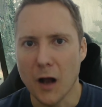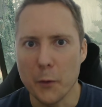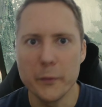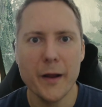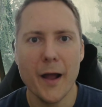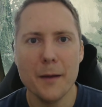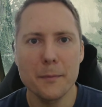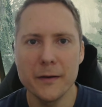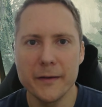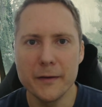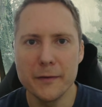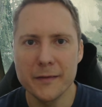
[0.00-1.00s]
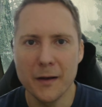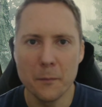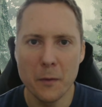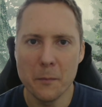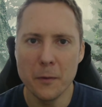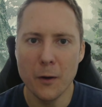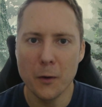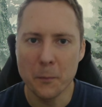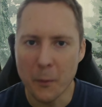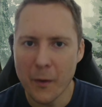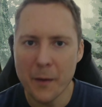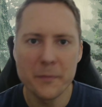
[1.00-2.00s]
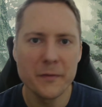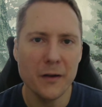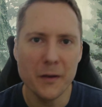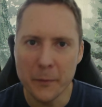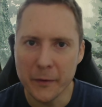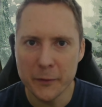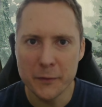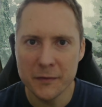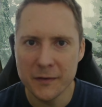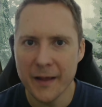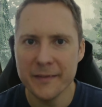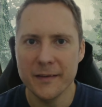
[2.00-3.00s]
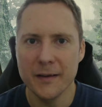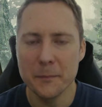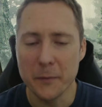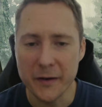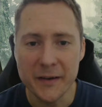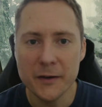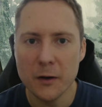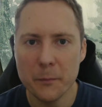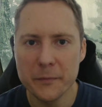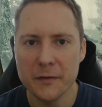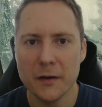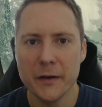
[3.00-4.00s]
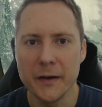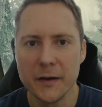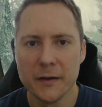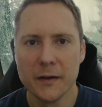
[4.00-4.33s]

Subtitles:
I would happily use that on my blog, my website, my newsletter, my e-com site.